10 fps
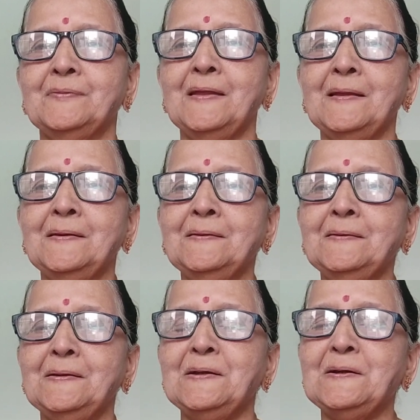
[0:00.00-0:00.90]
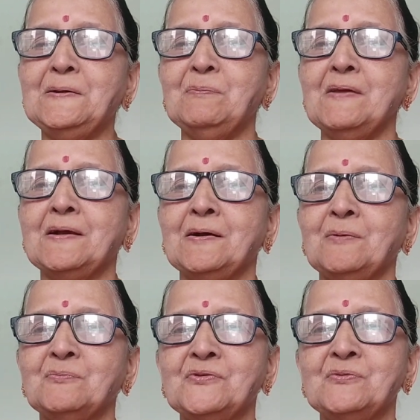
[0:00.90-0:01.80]
then it
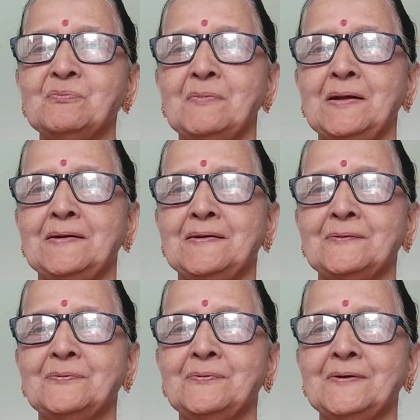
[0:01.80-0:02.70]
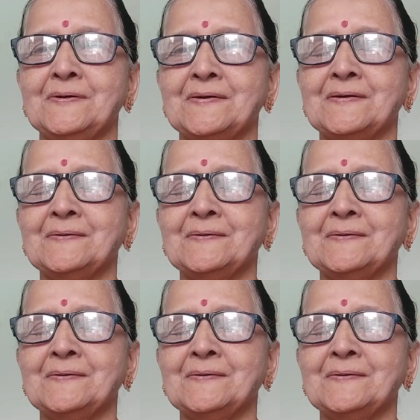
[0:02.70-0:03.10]
becomes metaphor.